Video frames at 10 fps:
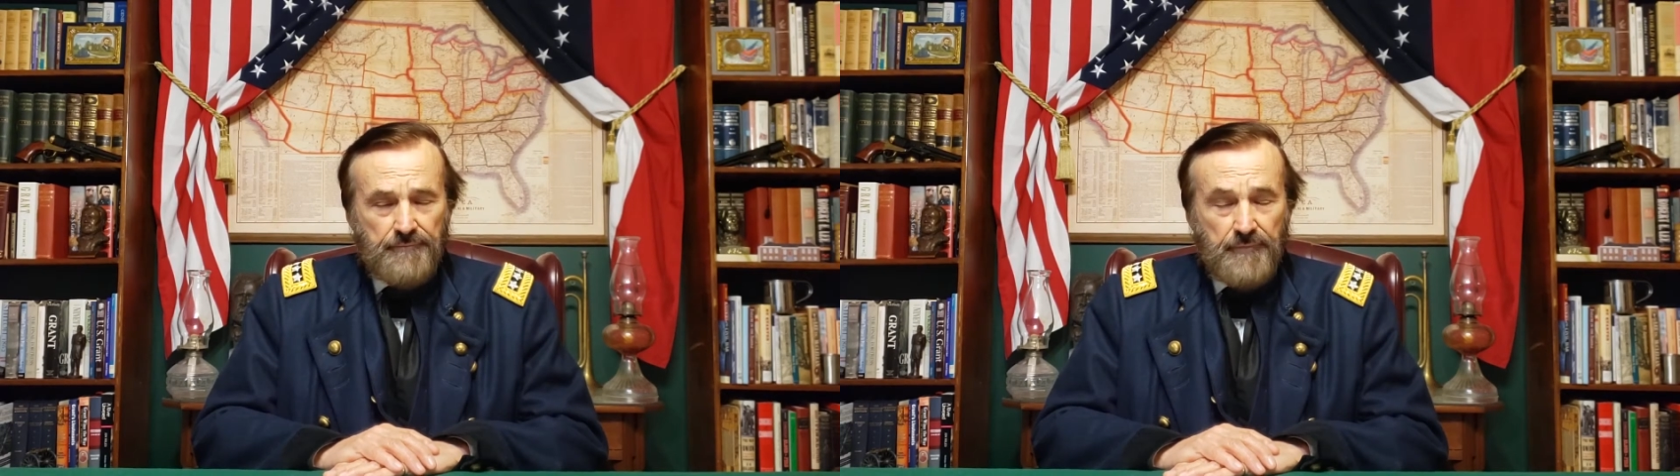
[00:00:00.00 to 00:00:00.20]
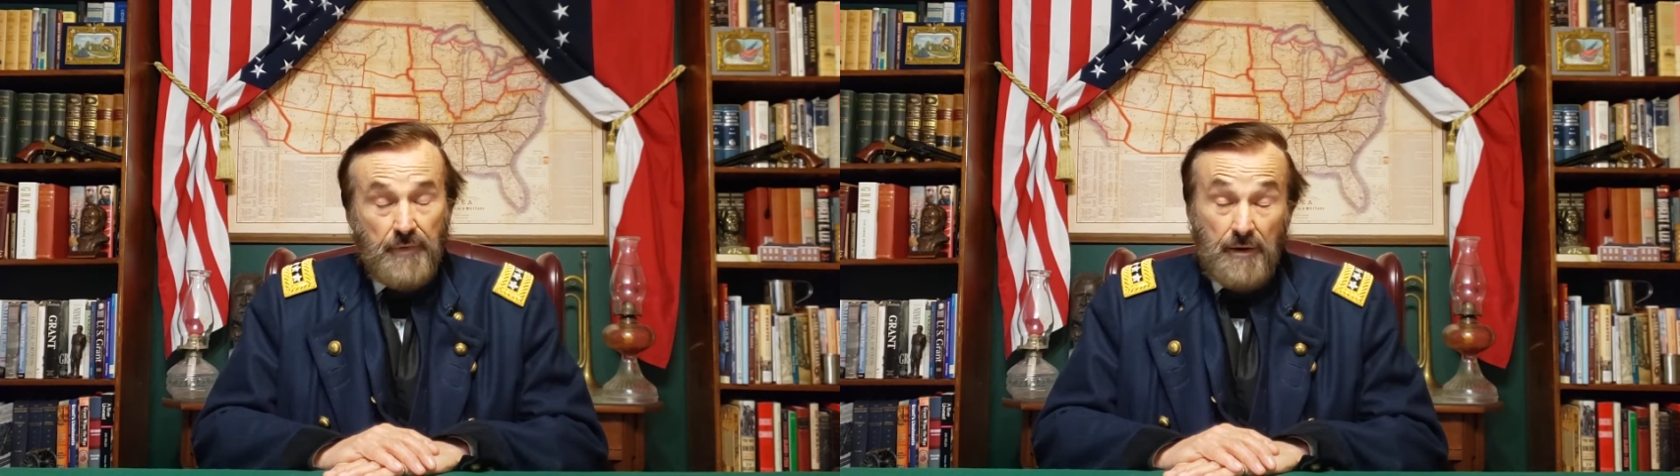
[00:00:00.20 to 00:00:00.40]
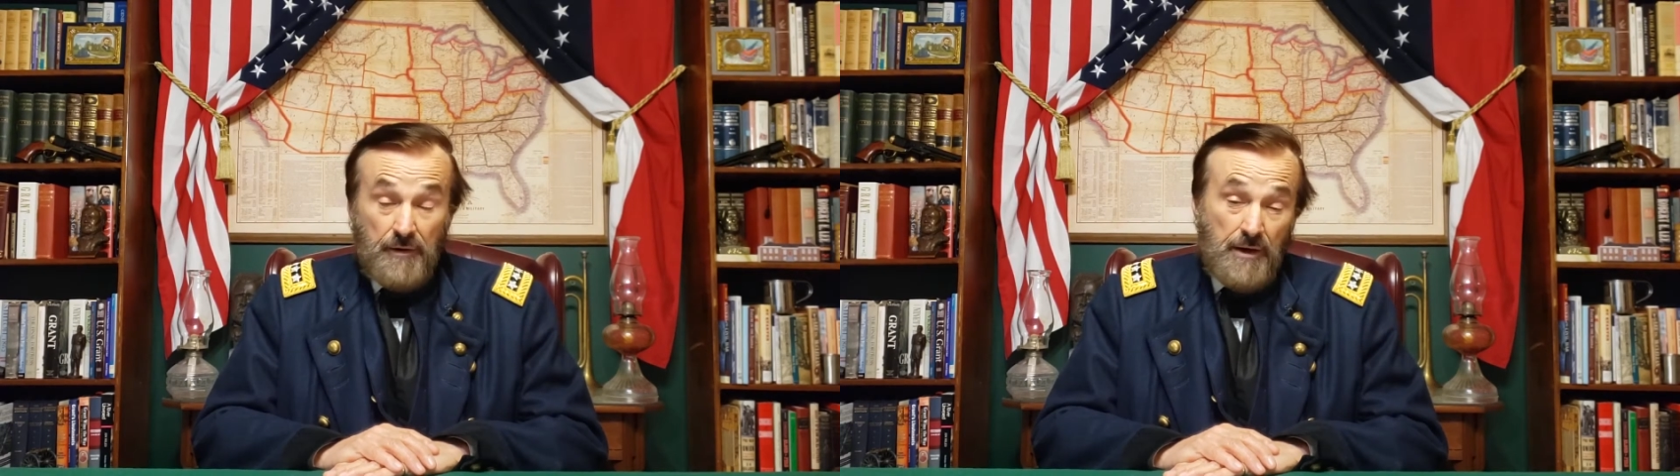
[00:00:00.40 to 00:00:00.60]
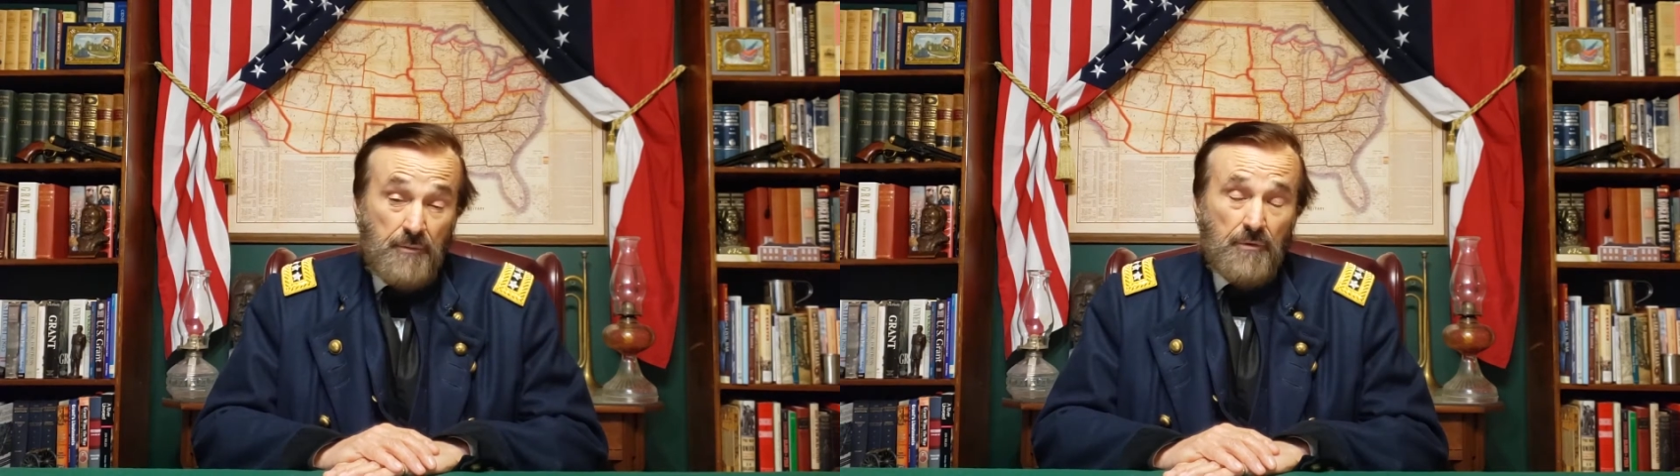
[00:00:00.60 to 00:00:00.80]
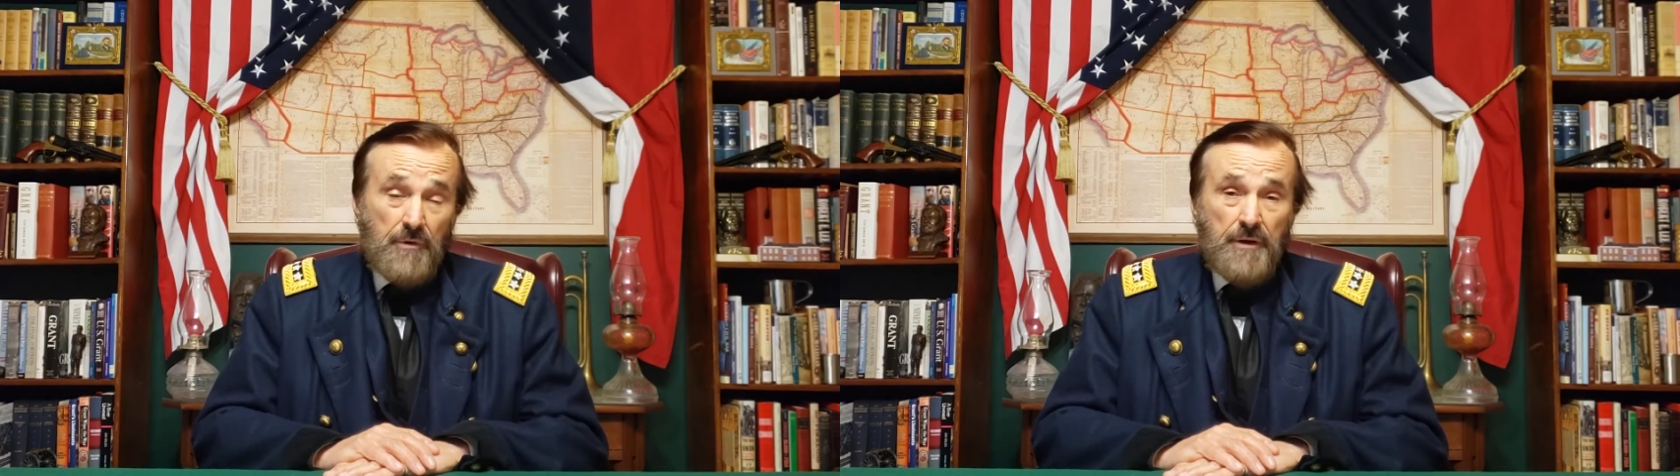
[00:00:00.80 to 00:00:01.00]
and a
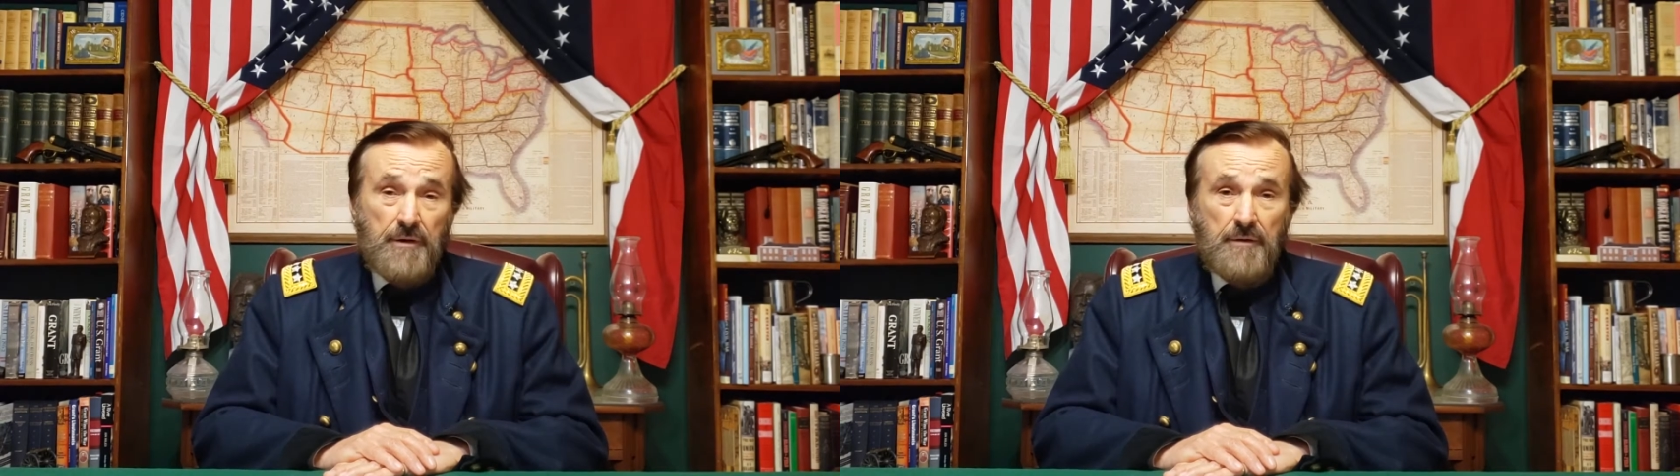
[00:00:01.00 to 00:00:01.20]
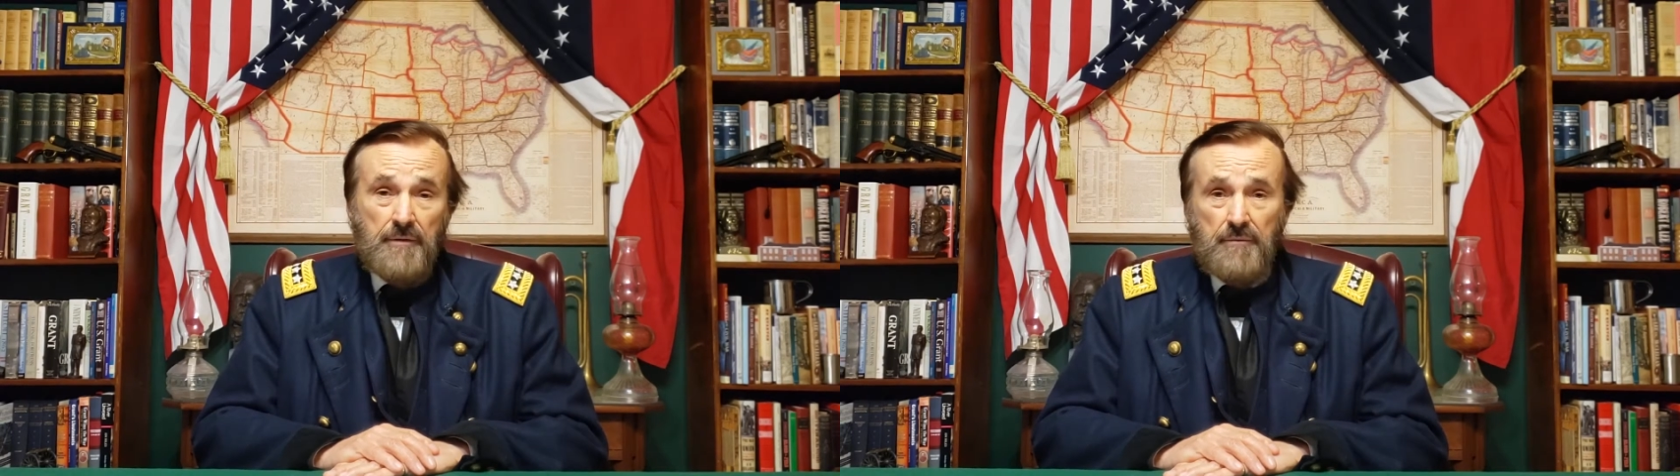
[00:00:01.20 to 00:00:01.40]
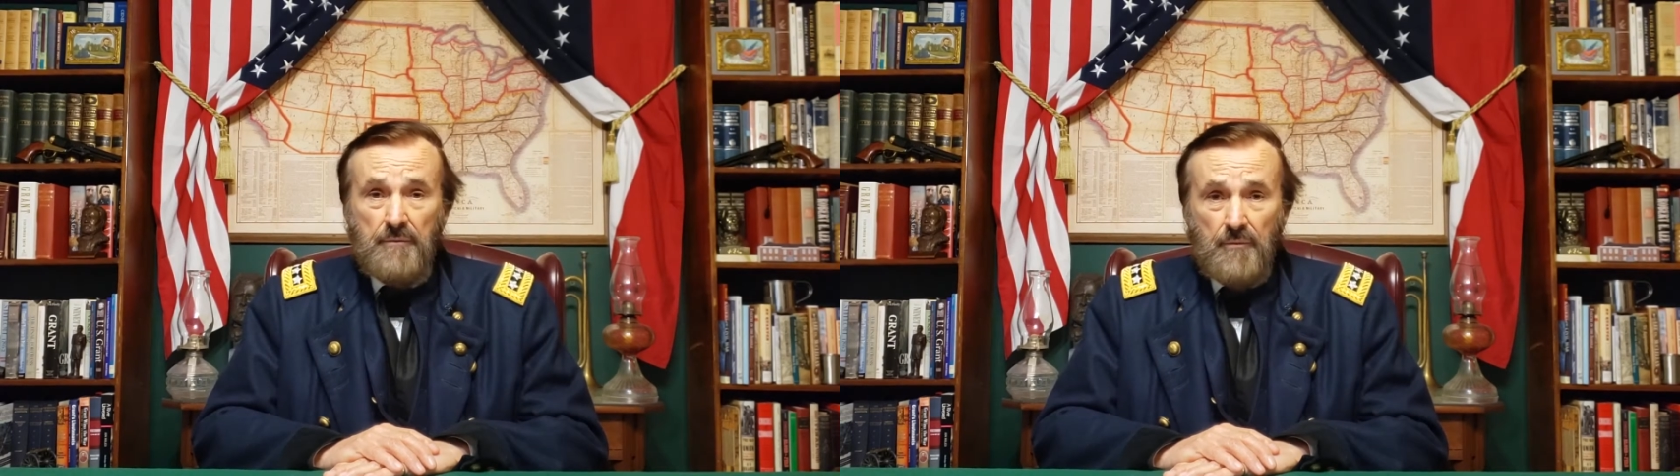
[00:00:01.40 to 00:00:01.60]
neighbor lady,